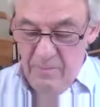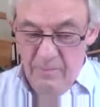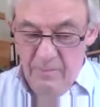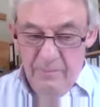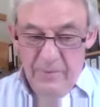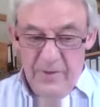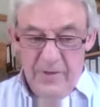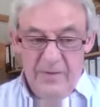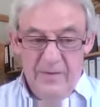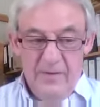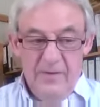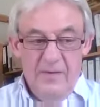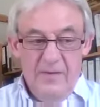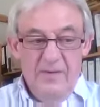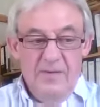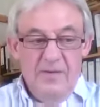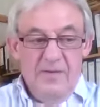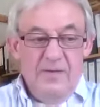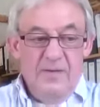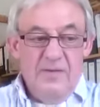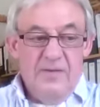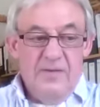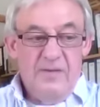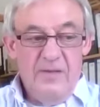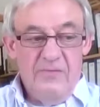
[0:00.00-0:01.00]
But
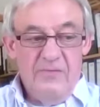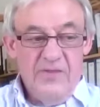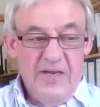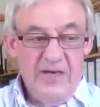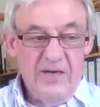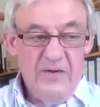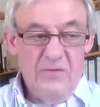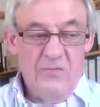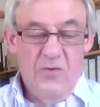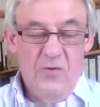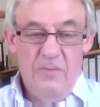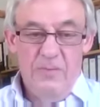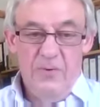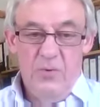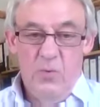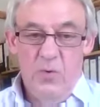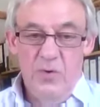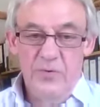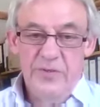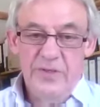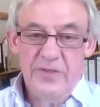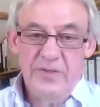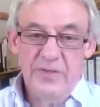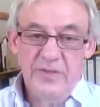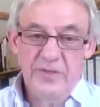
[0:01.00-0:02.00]
the thing that Robert
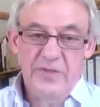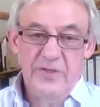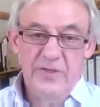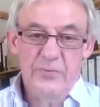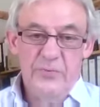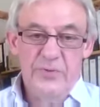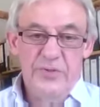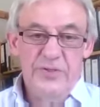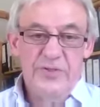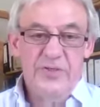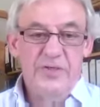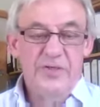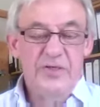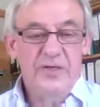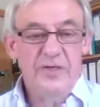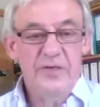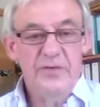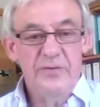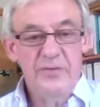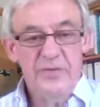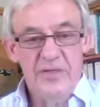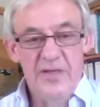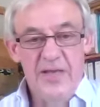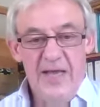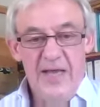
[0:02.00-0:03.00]
wanted to do is to
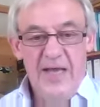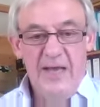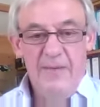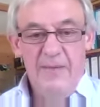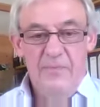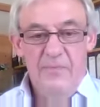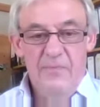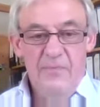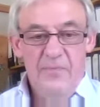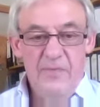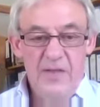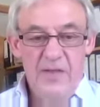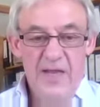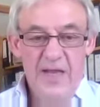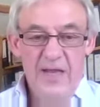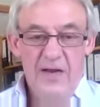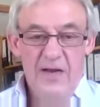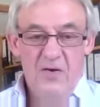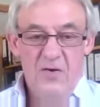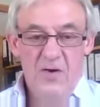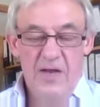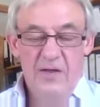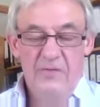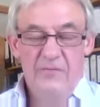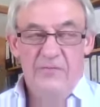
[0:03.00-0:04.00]
use the
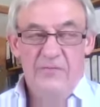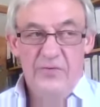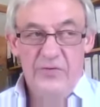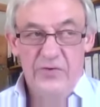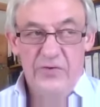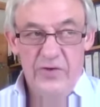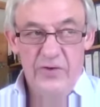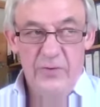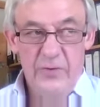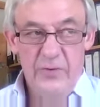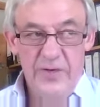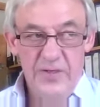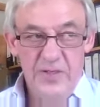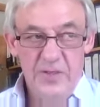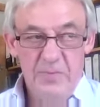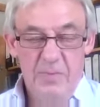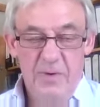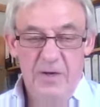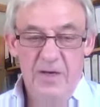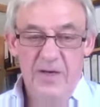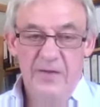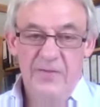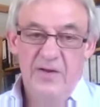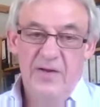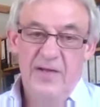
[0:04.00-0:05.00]
aircraft to
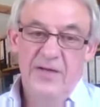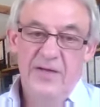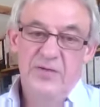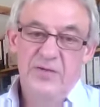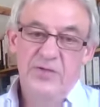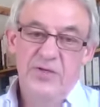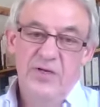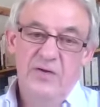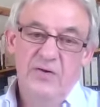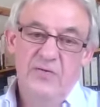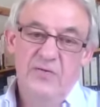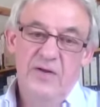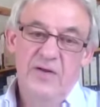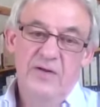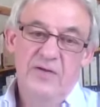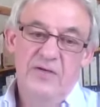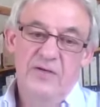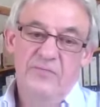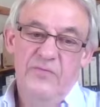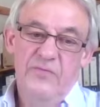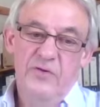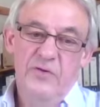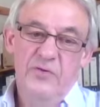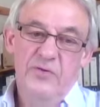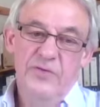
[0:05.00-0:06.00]
inspire the next
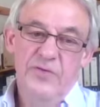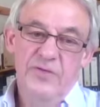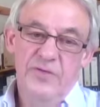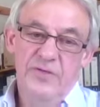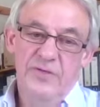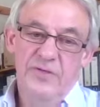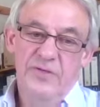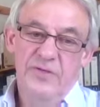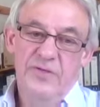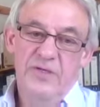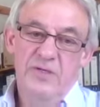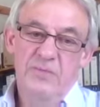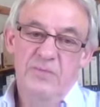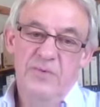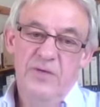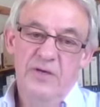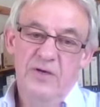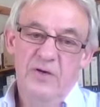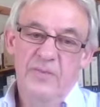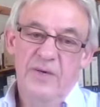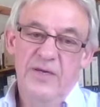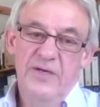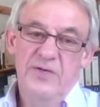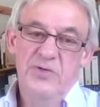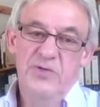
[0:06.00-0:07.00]
generation of youngsters to
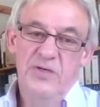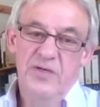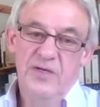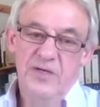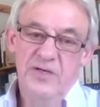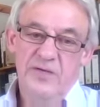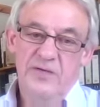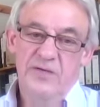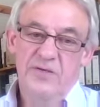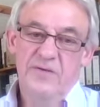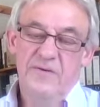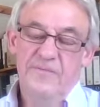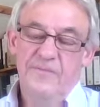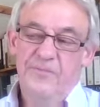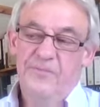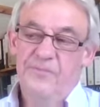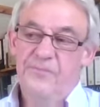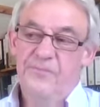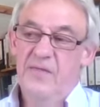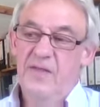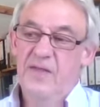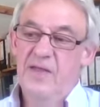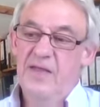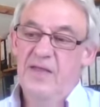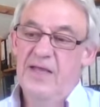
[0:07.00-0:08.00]
become engineers.
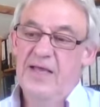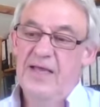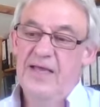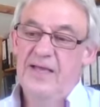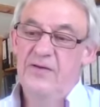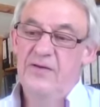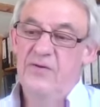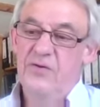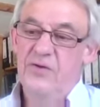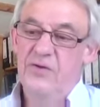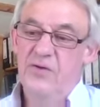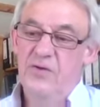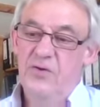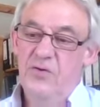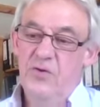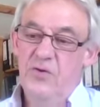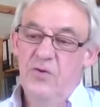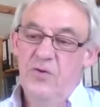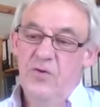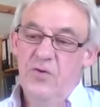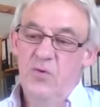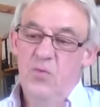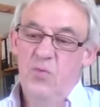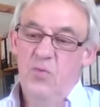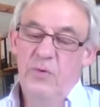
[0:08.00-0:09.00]
And
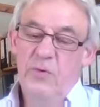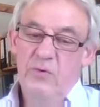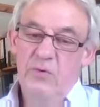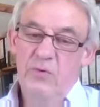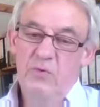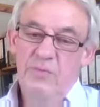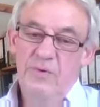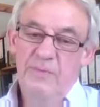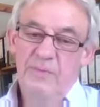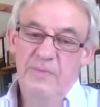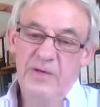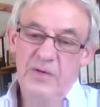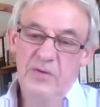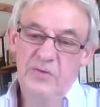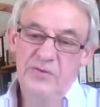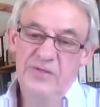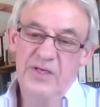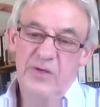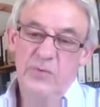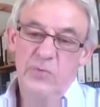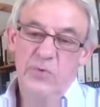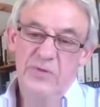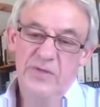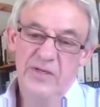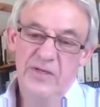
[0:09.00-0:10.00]
we will be
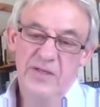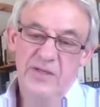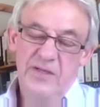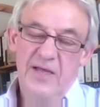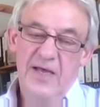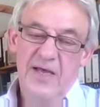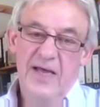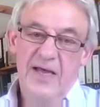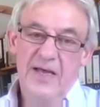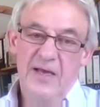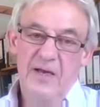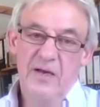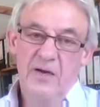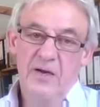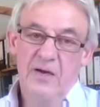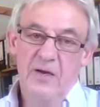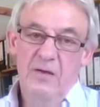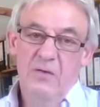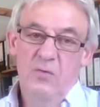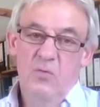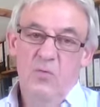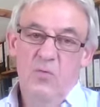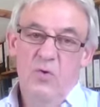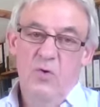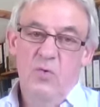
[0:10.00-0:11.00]
building within the
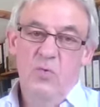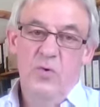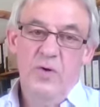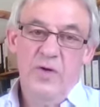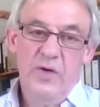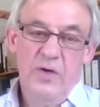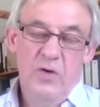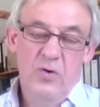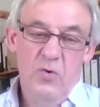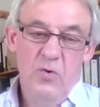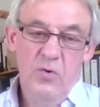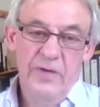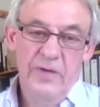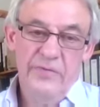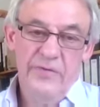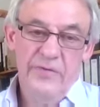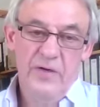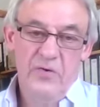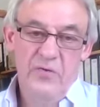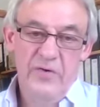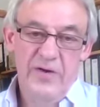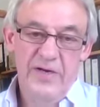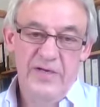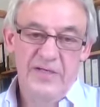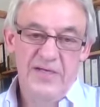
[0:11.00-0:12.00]
hangar what we're calling the
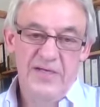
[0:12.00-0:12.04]
Green